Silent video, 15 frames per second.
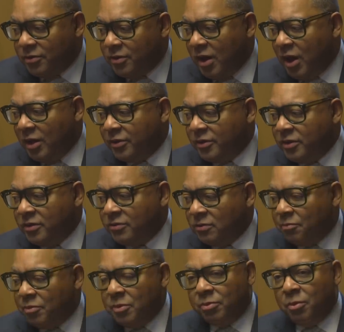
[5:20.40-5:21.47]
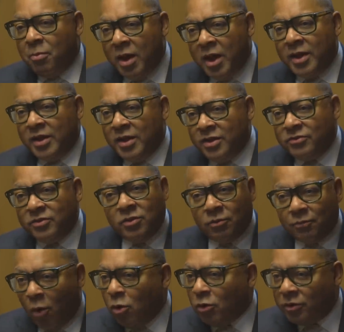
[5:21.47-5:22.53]
colleagues and people my age and
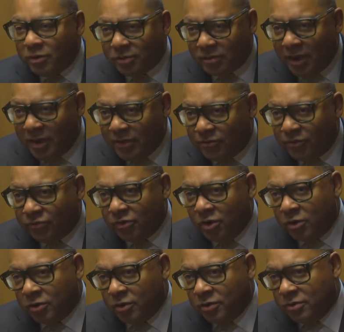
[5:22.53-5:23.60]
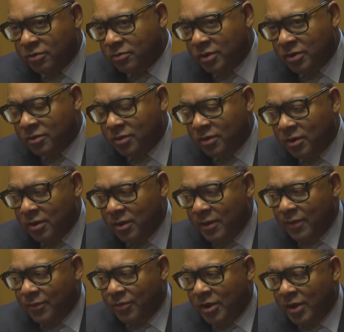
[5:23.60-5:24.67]
all the ages younger than
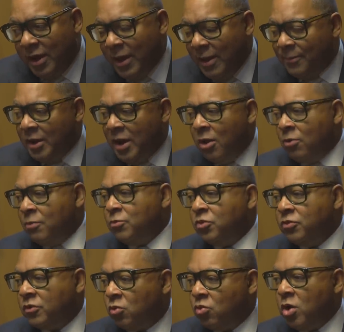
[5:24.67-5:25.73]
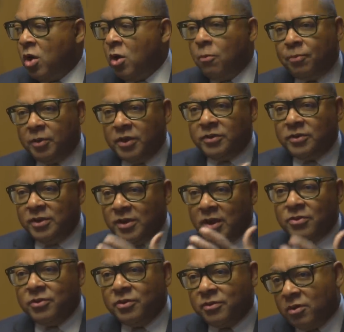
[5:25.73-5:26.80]
then I am. In our music, we all play
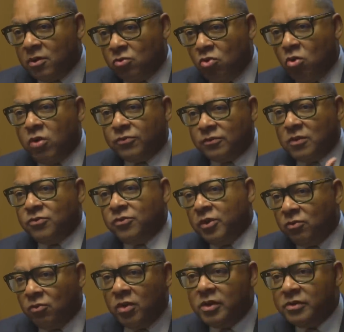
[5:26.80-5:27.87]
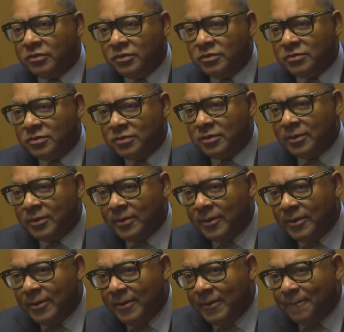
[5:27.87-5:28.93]
together across the generations.
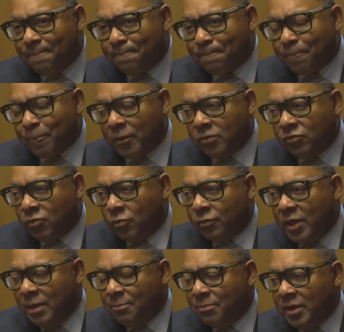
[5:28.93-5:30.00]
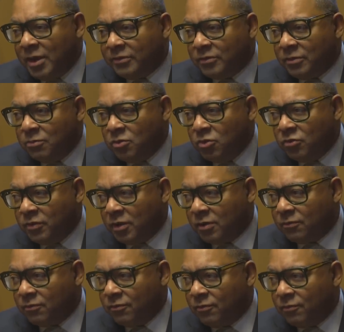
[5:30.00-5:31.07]
So that makes the
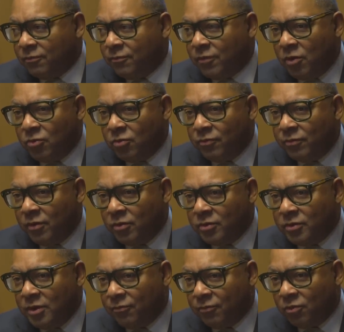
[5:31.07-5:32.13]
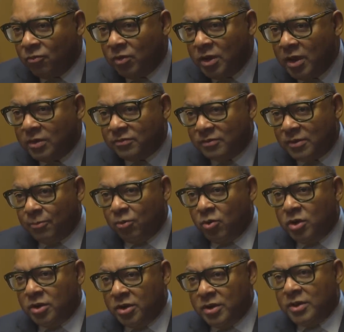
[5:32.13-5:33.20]
music very, very different. We're not
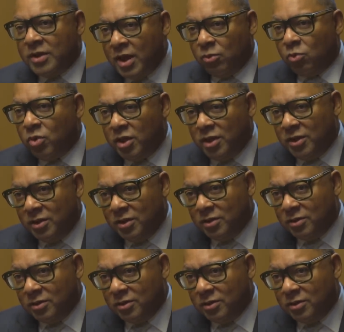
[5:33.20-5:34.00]
separated in that way.